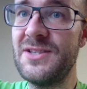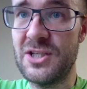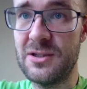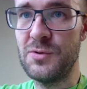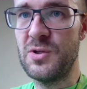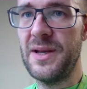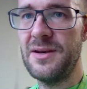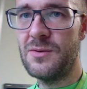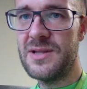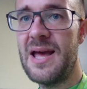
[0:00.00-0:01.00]
just close the
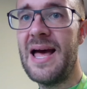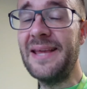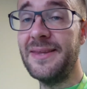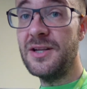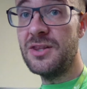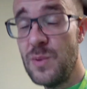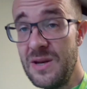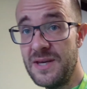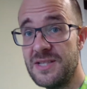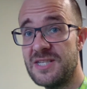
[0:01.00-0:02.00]
window. I think the
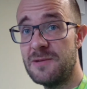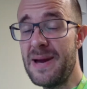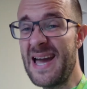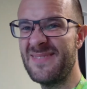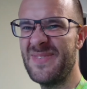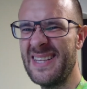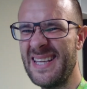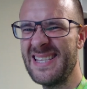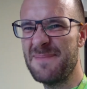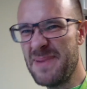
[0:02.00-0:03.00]
3 weeks is the best, but
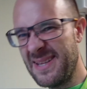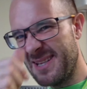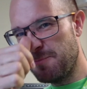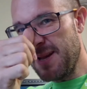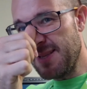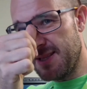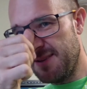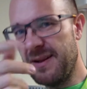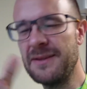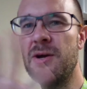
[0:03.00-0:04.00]
it's a bit
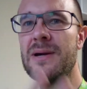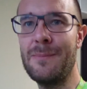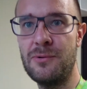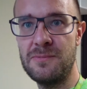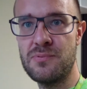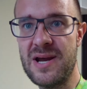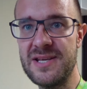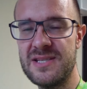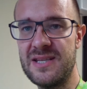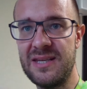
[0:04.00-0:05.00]
expensive. I'll talk about the
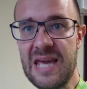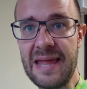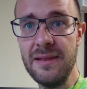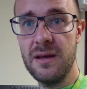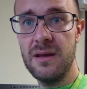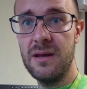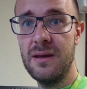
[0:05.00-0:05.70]
price in the end.